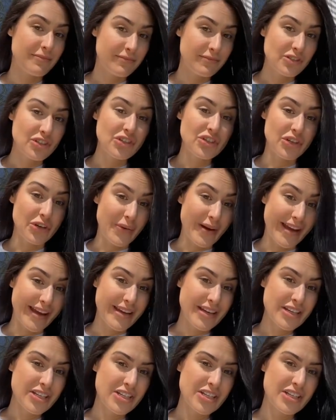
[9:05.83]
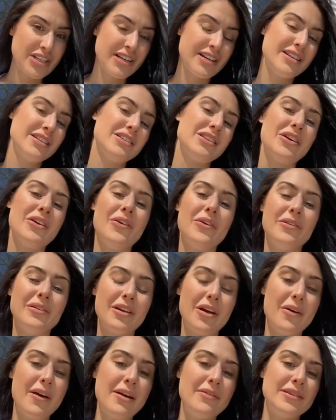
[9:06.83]
Jewish, so
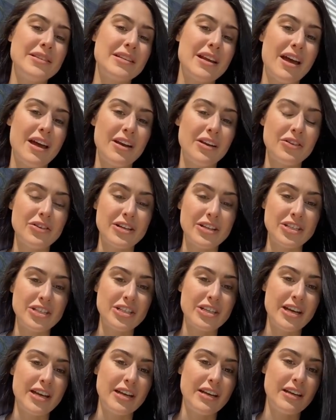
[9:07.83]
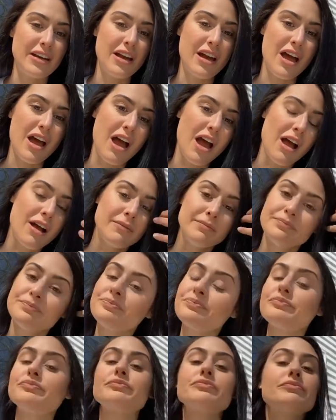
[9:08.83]
no, I was not a Christian.
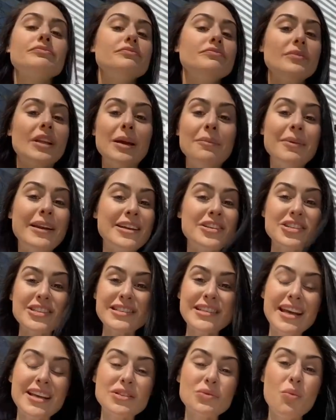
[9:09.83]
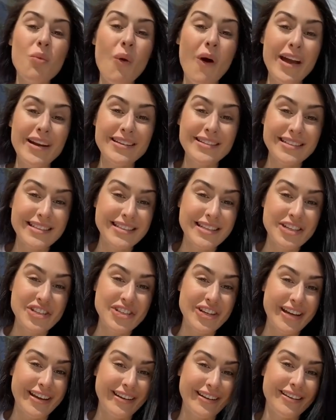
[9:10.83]
But it just takes one
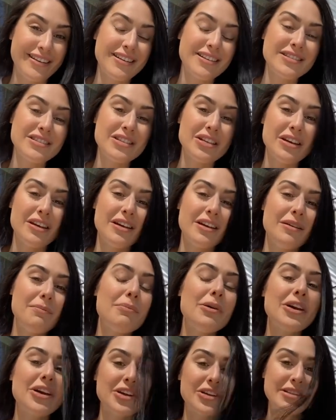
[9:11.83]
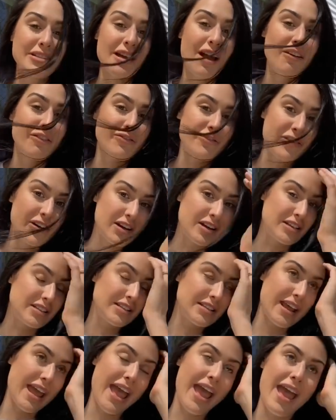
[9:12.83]
decision to put yourself
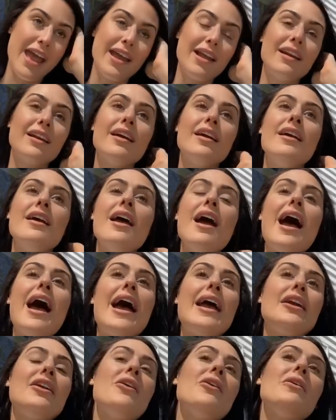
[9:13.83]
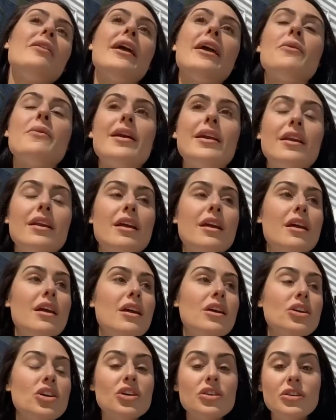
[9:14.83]
first. And I know, like, when
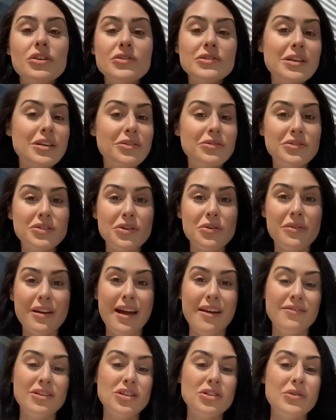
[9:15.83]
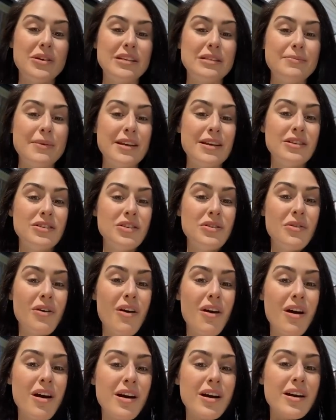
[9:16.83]
you're using, you don't have a choice because you
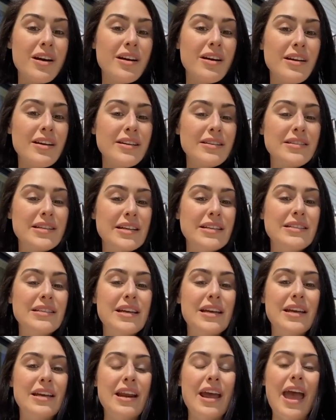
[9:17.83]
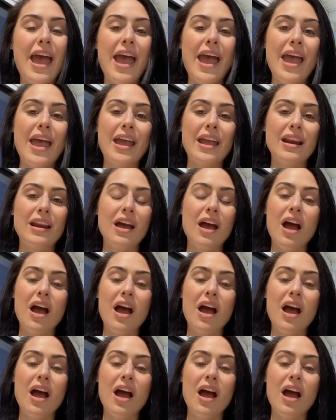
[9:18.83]
are addicted, and